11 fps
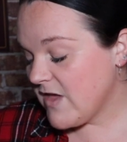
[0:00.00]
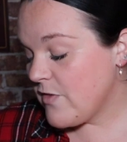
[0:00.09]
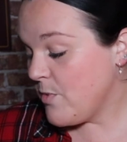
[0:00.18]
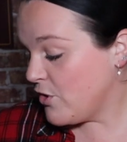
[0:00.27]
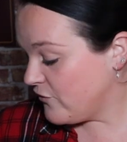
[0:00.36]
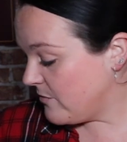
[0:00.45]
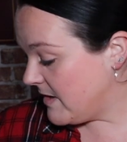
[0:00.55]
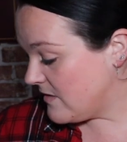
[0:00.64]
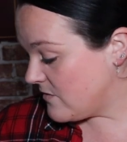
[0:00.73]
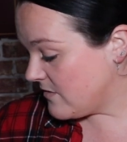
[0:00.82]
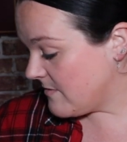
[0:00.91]
The portrait
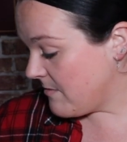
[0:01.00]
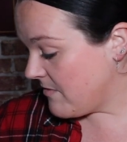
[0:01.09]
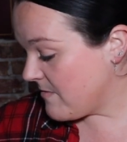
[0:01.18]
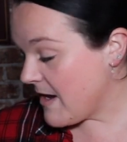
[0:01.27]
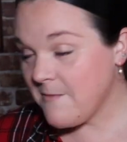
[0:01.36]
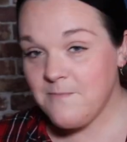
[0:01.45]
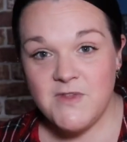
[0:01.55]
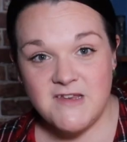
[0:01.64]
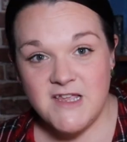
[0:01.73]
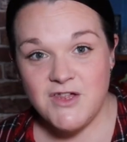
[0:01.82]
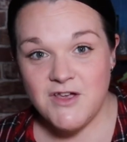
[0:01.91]
pins always make me smile. The
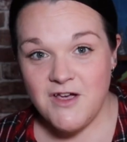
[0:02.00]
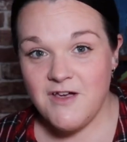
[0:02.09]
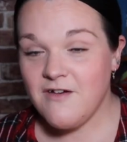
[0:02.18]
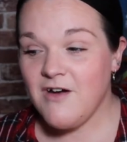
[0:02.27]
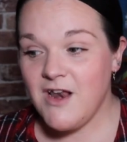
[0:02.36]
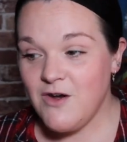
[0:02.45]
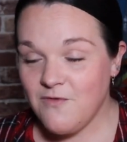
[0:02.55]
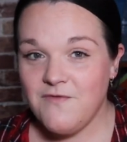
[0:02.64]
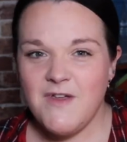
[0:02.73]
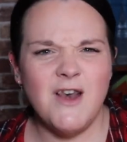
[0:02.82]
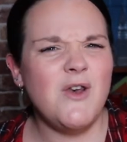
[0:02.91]
t-shirt, I
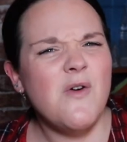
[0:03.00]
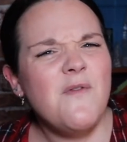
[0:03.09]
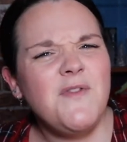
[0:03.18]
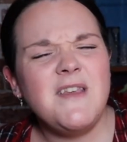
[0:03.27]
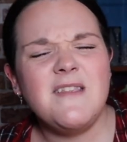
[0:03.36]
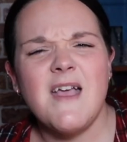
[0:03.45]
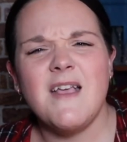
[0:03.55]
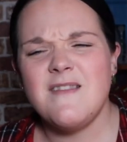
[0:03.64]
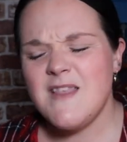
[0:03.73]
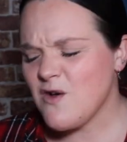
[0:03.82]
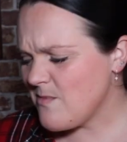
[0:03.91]
love the
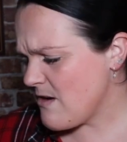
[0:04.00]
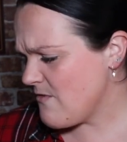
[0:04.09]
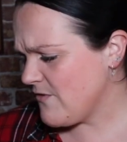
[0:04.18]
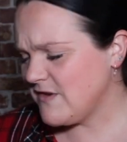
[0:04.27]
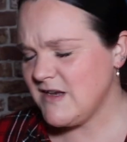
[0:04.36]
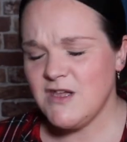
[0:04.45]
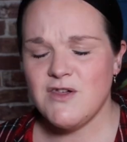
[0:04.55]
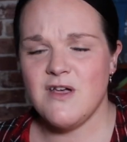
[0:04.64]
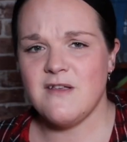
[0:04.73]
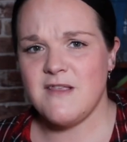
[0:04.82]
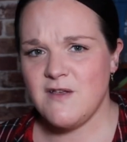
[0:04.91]
designs they come out with on the
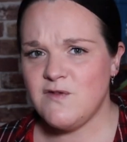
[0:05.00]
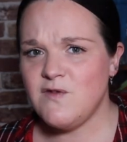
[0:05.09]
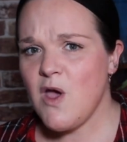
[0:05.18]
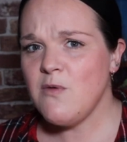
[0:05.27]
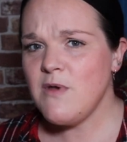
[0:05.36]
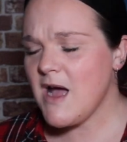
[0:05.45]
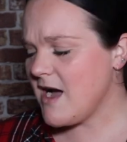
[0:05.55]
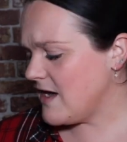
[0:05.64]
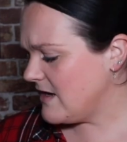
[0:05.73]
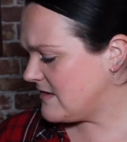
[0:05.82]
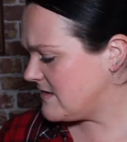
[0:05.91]
t-shirts. They're so
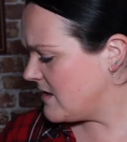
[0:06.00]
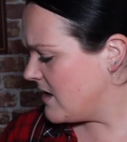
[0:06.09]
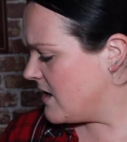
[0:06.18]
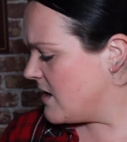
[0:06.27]
nice.